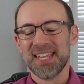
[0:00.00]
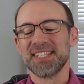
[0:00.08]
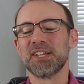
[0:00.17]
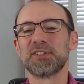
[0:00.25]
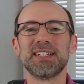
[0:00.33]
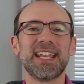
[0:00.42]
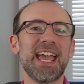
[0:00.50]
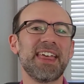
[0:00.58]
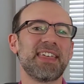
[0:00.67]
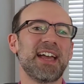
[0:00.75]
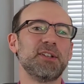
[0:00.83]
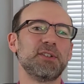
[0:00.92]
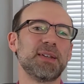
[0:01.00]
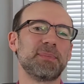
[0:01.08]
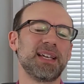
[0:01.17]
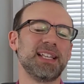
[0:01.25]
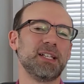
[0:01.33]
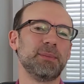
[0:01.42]
So today I thought I'd do
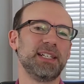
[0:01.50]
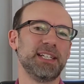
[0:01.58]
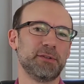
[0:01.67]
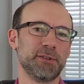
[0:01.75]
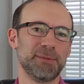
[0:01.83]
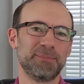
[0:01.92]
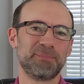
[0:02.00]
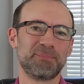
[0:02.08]
something a little bit different.